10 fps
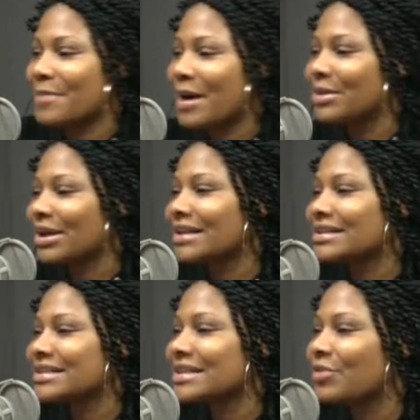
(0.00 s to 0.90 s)
but i'm looking
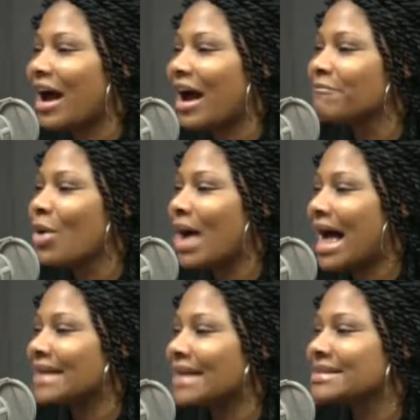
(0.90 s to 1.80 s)
to see if we have more
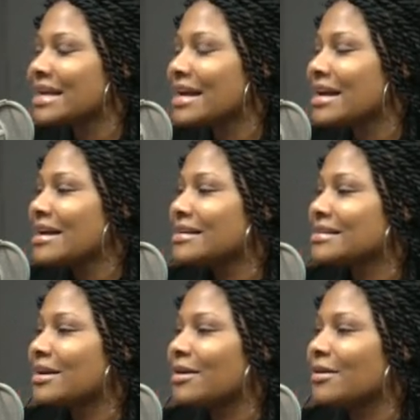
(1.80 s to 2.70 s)
ads
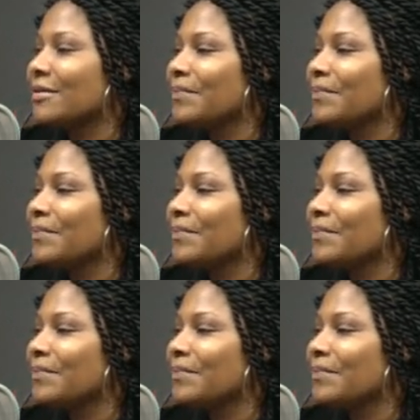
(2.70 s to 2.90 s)
so